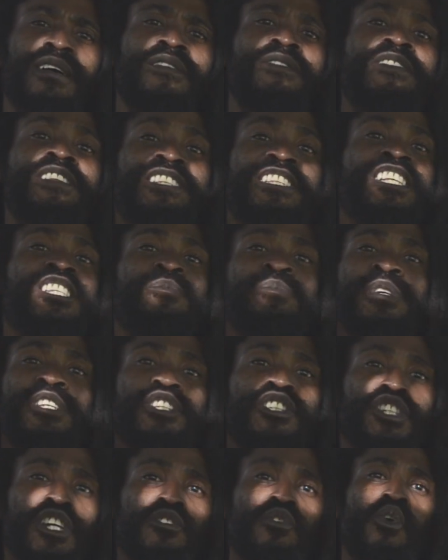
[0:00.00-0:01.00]
This has
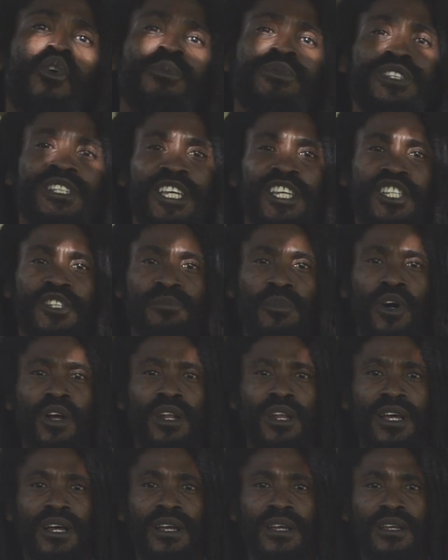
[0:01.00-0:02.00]
been Jerome Sage
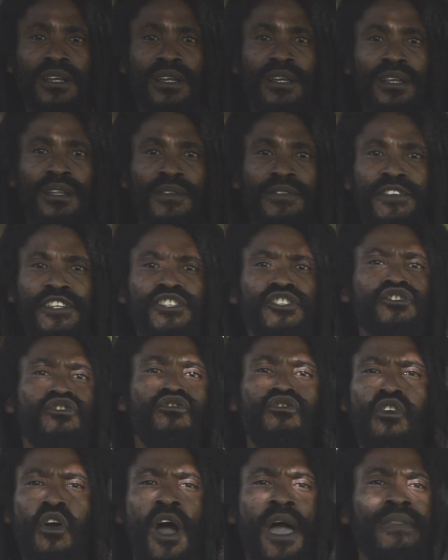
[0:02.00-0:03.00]
Butler,
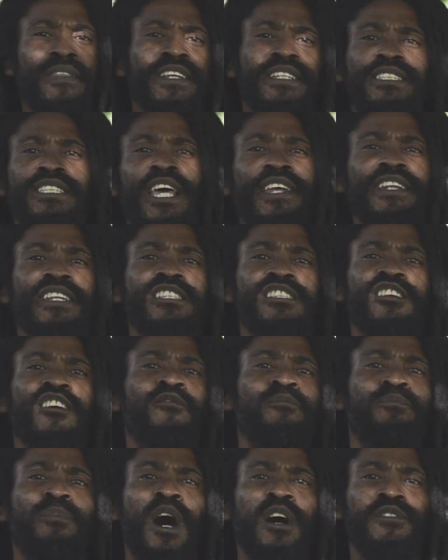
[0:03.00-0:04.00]
destroying the tenets of
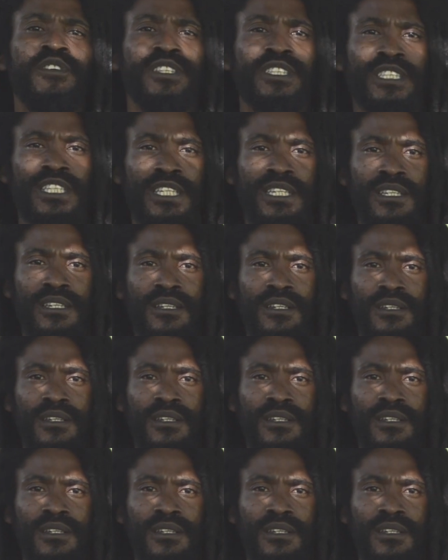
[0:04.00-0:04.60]
poverty